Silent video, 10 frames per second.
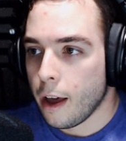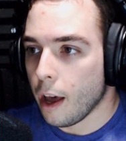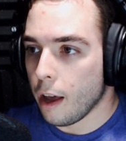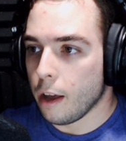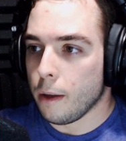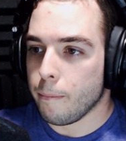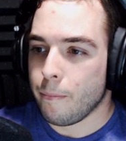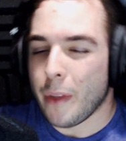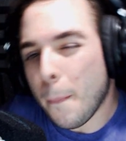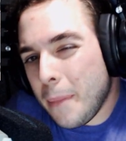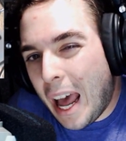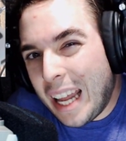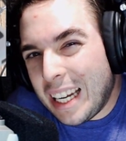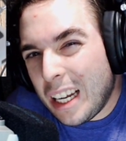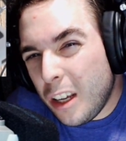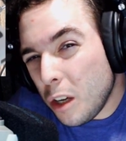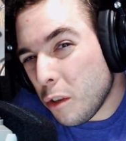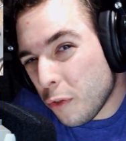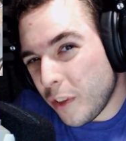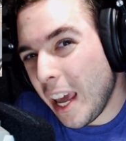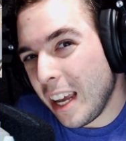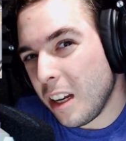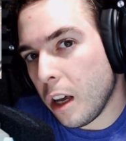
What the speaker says: I'm not a huge fan